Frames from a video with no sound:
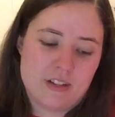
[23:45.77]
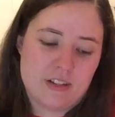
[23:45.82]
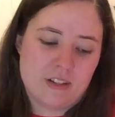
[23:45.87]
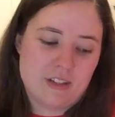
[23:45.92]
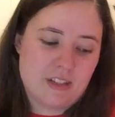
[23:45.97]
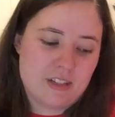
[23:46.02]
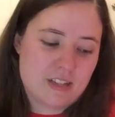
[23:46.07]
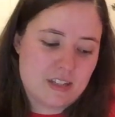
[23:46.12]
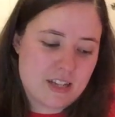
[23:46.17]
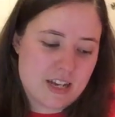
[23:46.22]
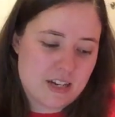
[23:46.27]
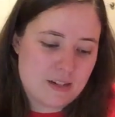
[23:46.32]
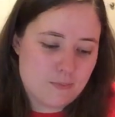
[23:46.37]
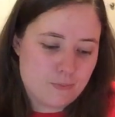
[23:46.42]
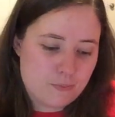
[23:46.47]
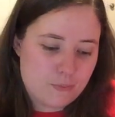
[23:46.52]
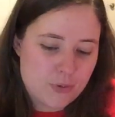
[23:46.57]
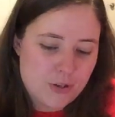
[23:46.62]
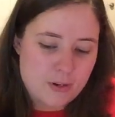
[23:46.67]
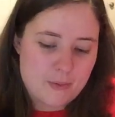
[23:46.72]
unless they
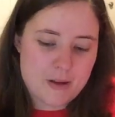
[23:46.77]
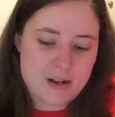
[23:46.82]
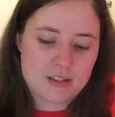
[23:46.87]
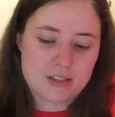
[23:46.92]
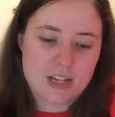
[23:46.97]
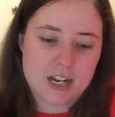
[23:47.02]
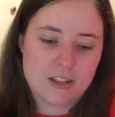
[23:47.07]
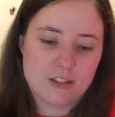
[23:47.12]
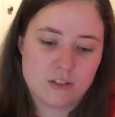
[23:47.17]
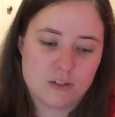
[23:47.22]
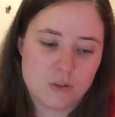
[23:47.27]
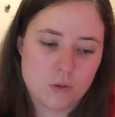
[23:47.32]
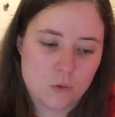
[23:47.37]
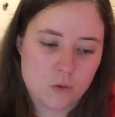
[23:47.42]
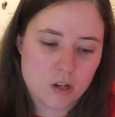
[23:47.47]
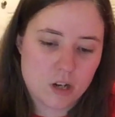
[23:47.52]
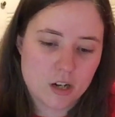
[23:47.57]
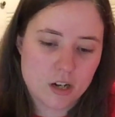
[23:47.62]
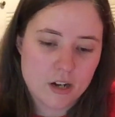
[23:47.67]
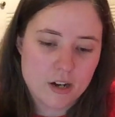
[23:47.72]
put them outside the
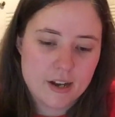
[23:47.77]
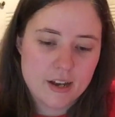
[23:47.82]
door